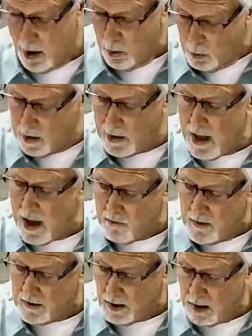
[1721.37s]
relief
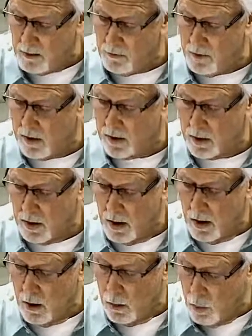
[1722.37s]
and deliverance
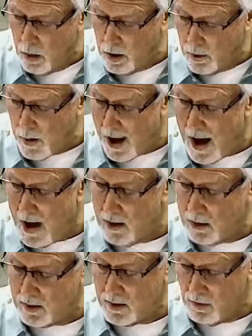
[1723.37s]
will
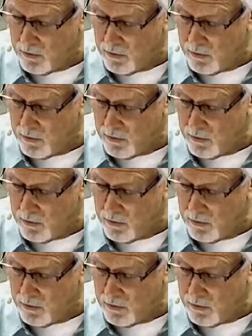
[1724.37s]
arise